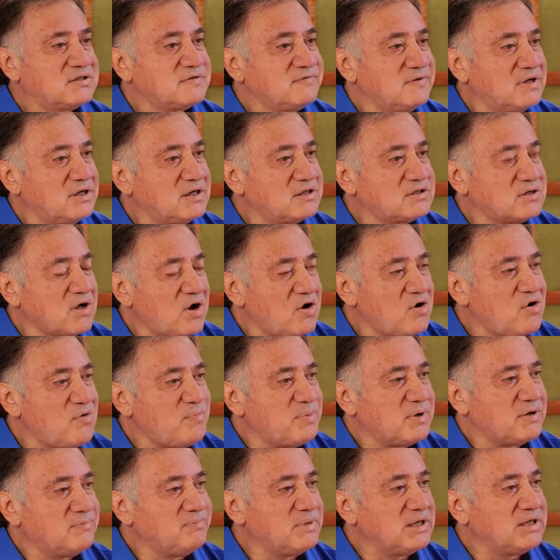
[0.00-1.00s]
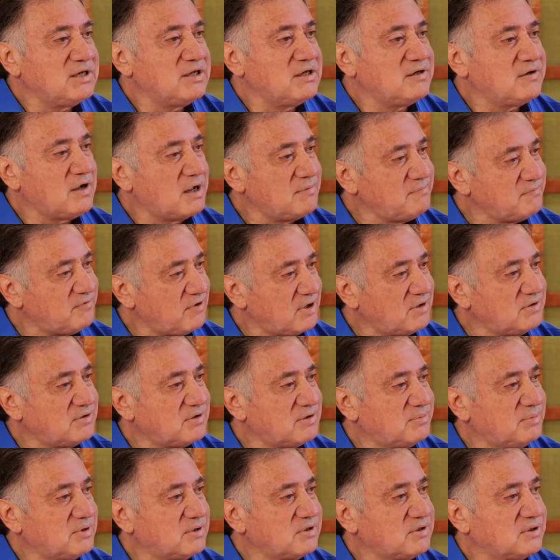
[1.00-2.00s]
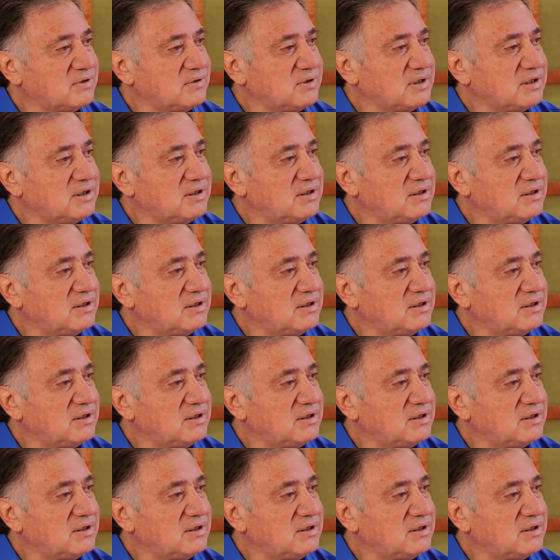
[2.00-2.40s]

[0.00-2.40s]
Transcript: It's open, meaning I'm vulnerable to it.